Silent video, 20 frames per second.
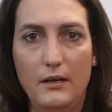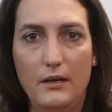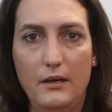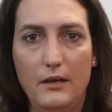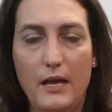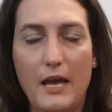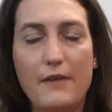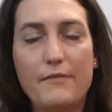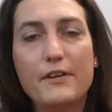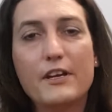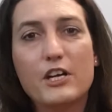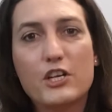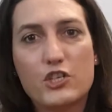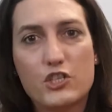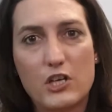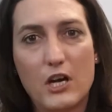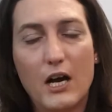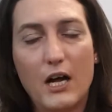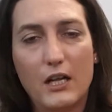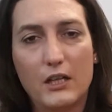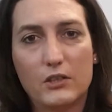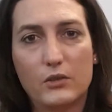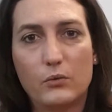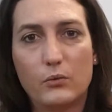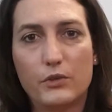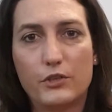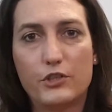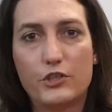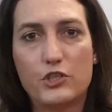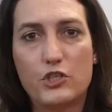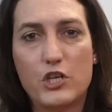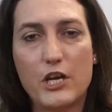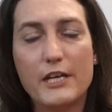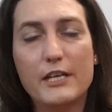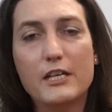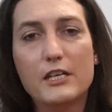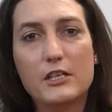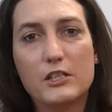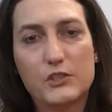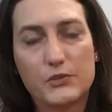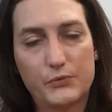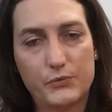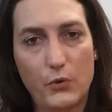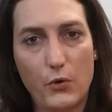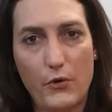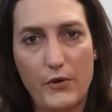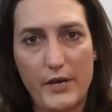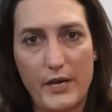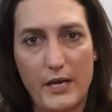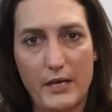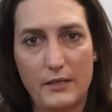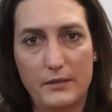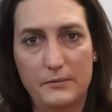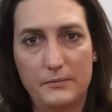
Having a child with gender dysphoria